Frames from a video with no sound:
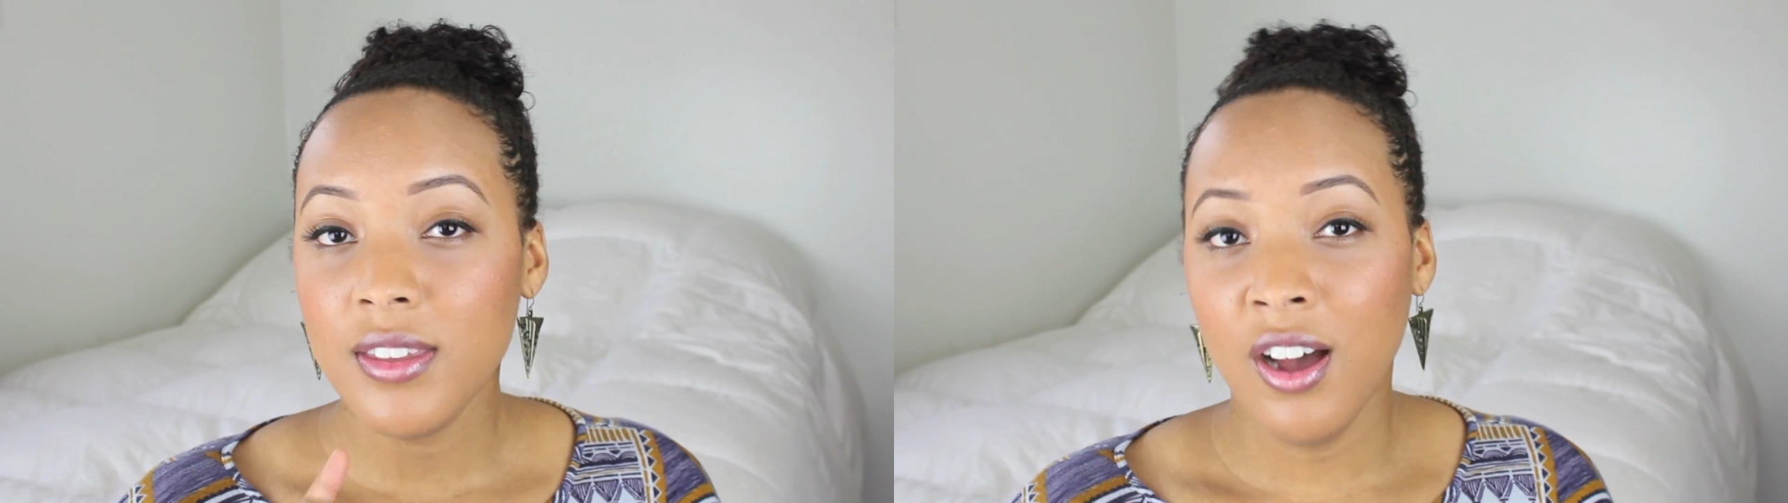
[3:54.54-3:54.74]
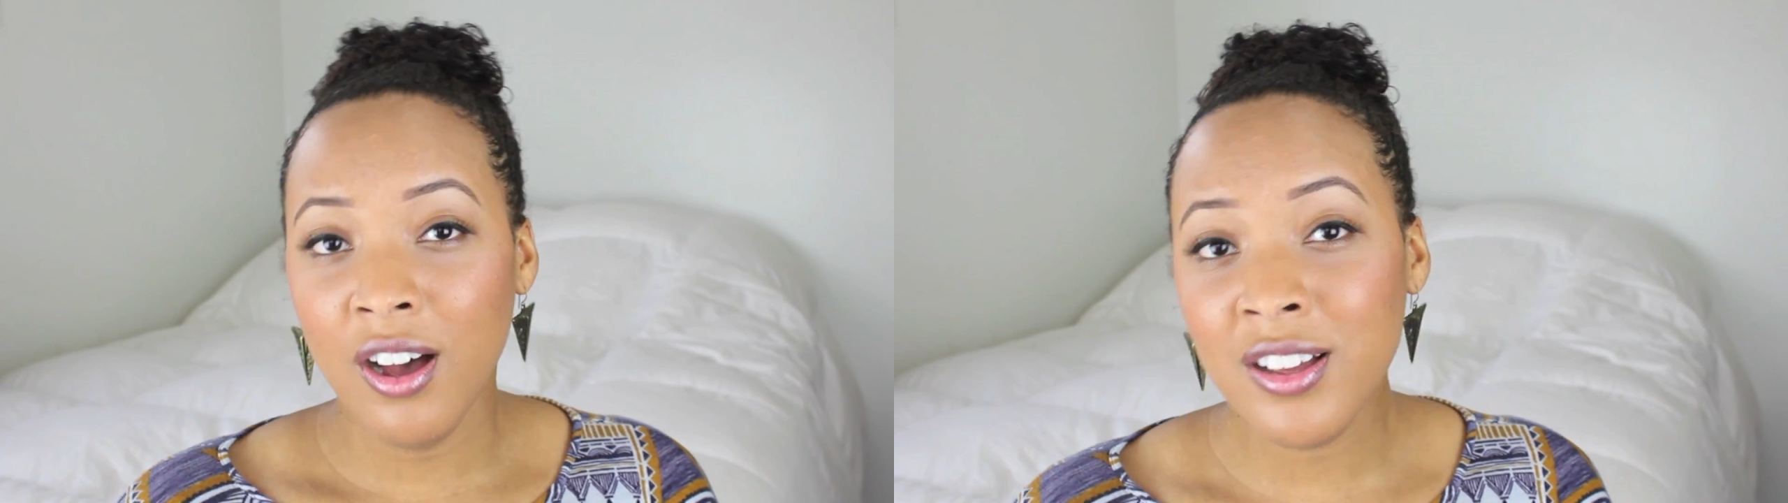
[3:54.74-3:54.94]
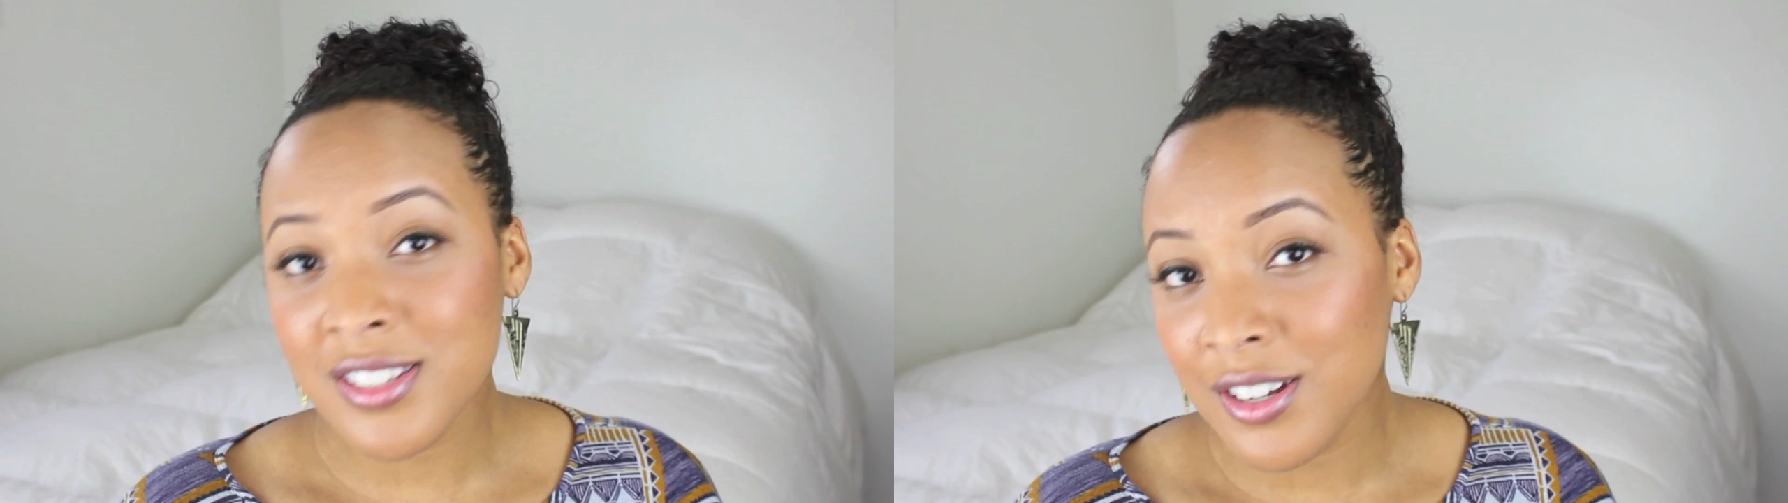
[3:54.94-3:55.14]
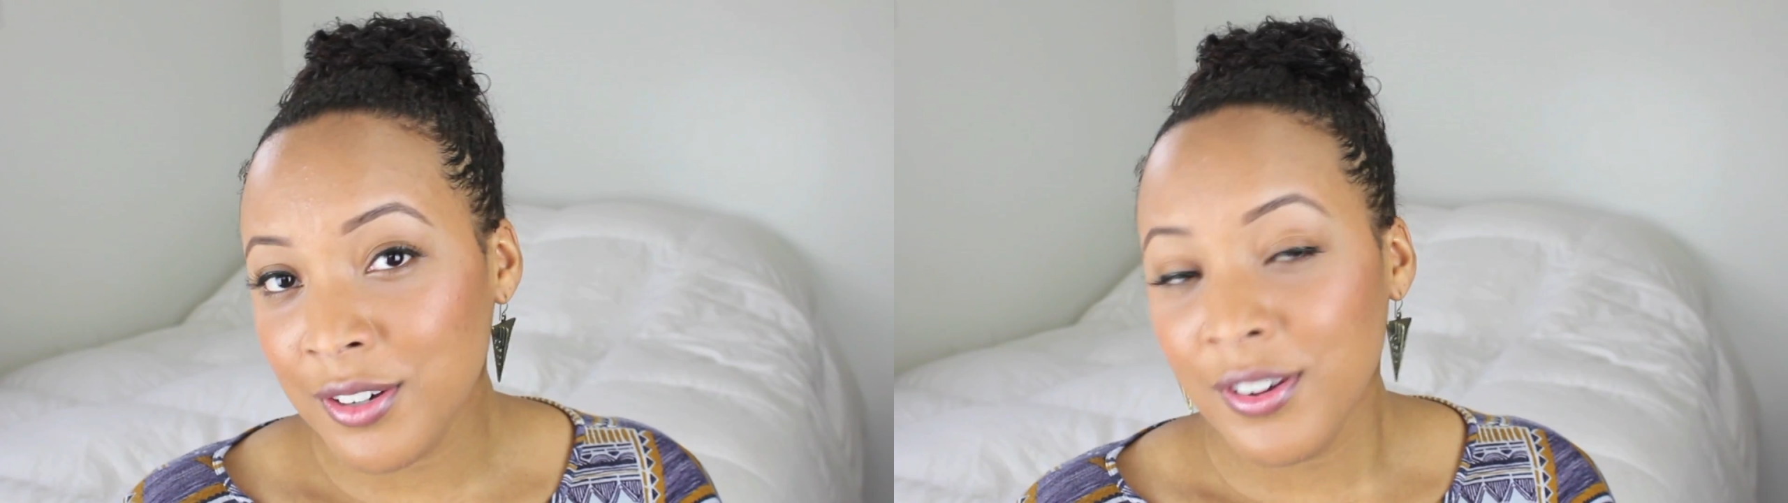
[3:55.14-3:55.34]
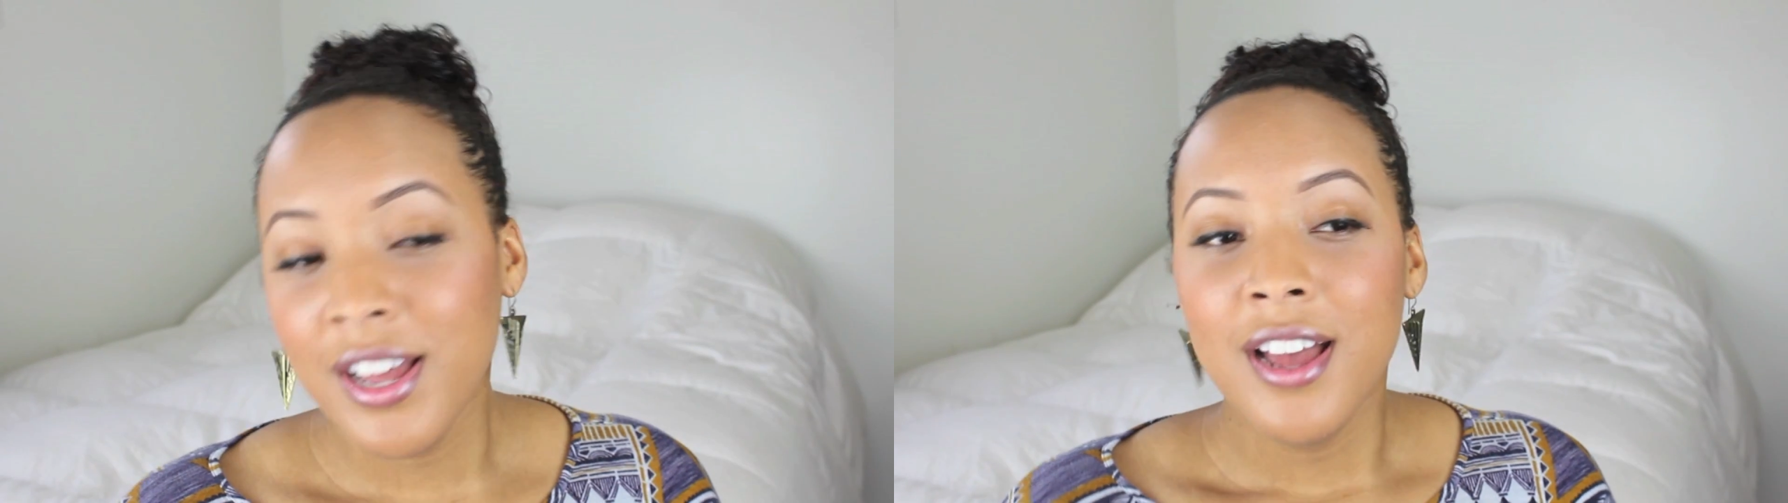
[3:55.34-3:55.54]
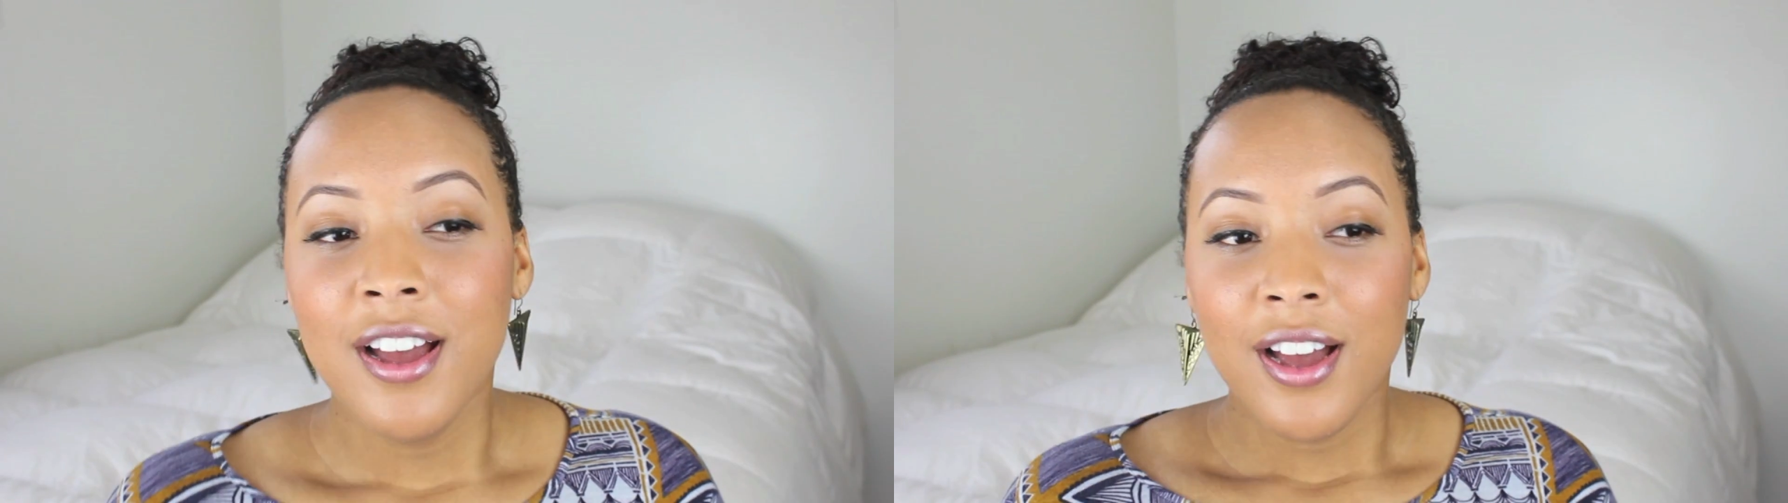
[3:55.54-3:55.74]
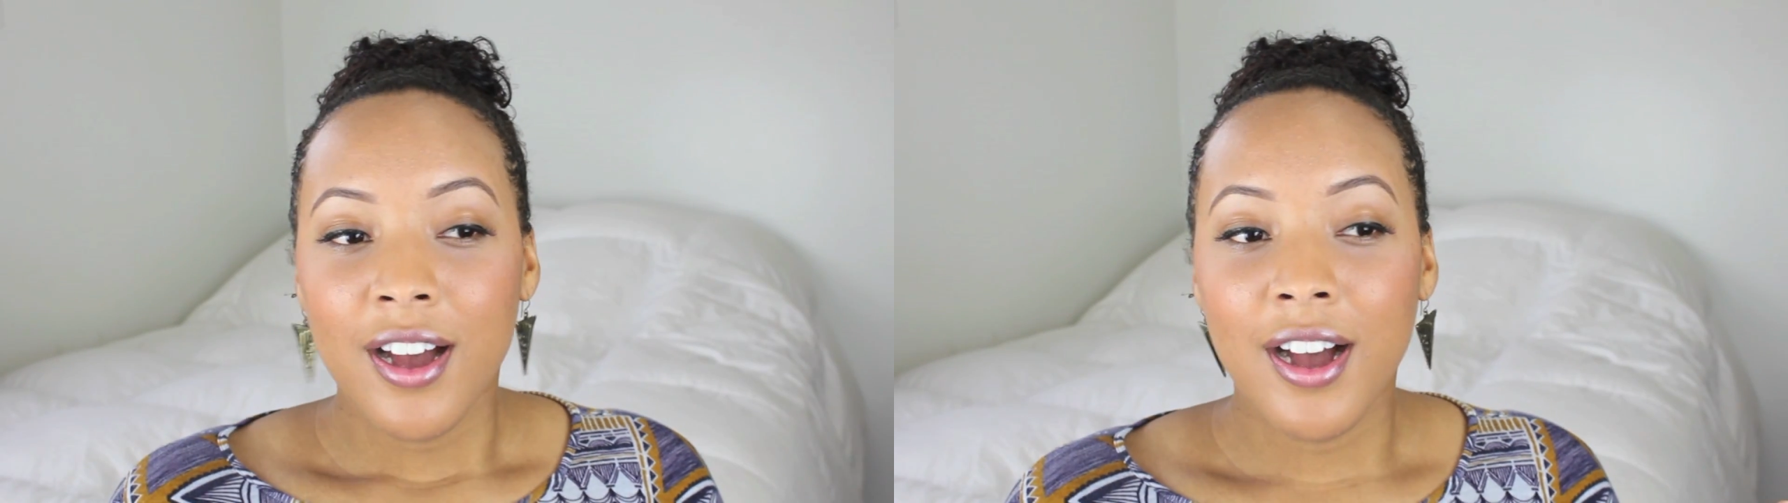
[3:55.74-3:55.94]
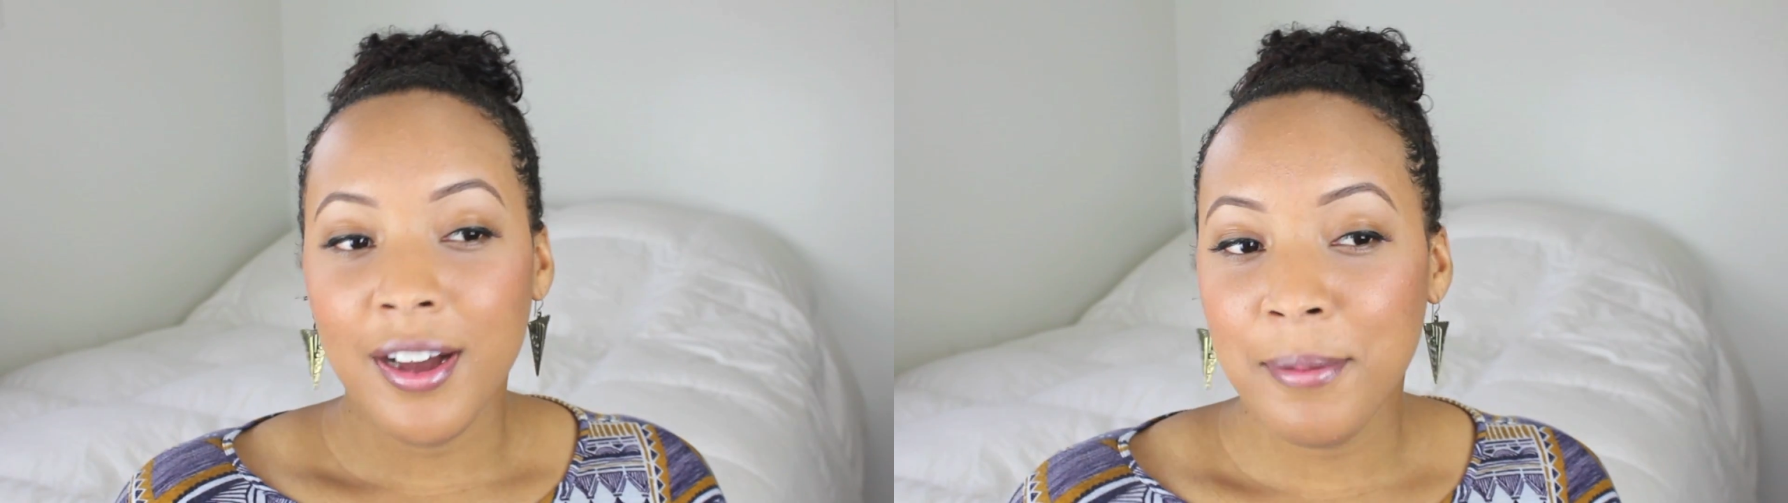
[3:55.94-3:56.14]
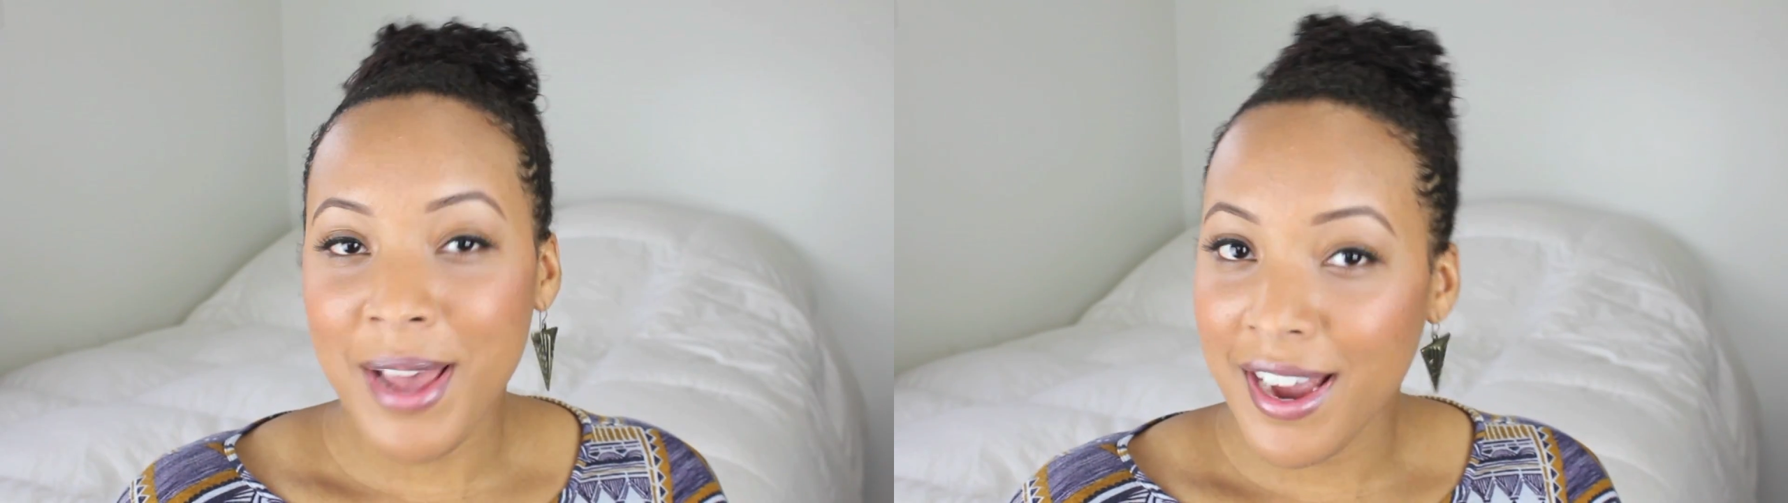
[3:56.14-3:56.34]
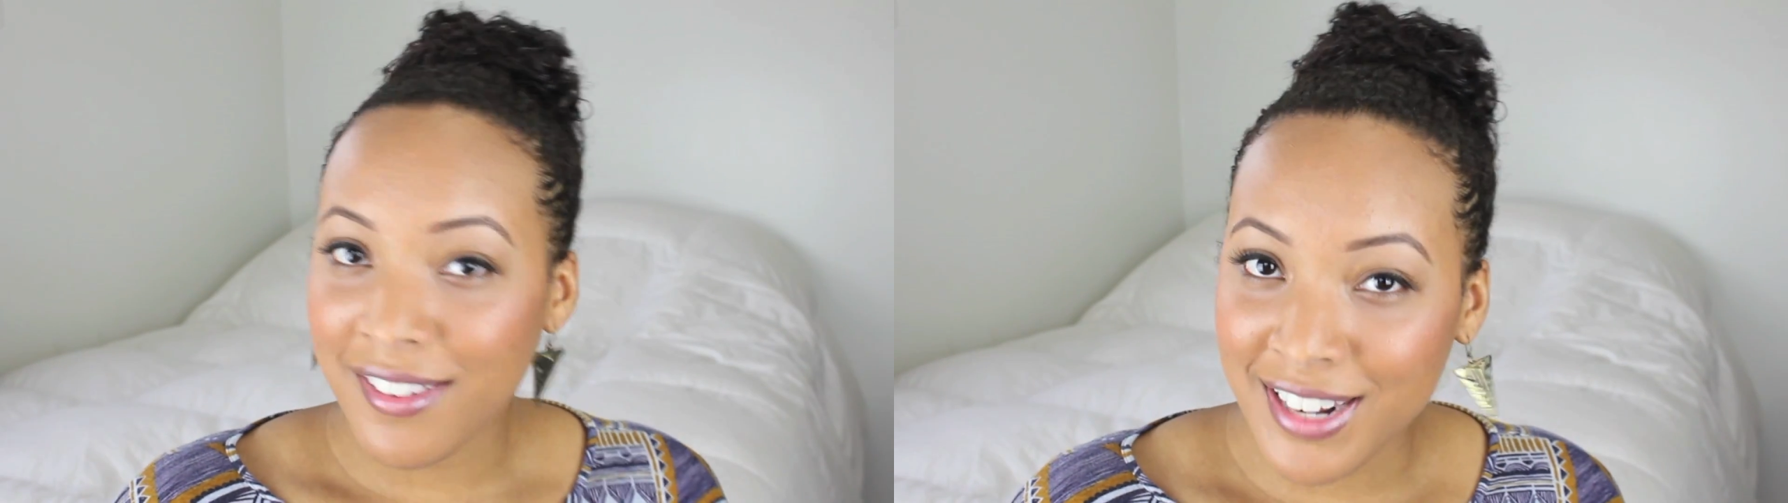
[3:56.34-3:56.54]
Also,
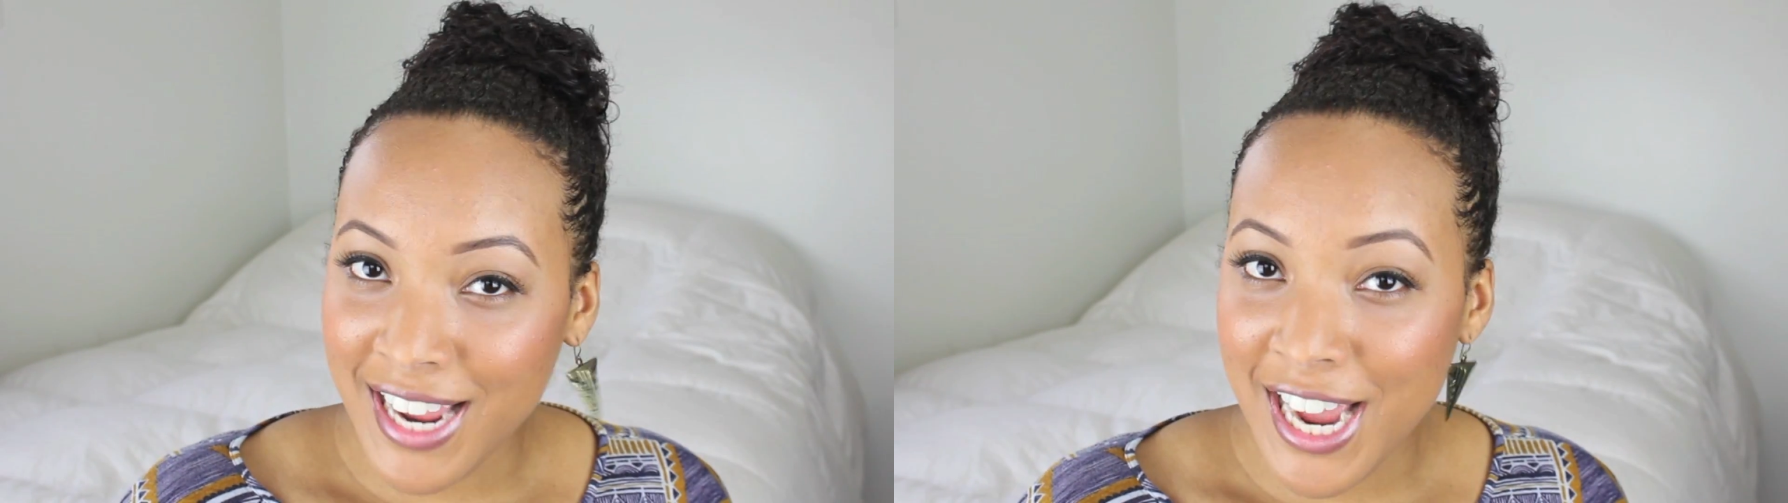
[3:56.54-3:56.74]
back in the day,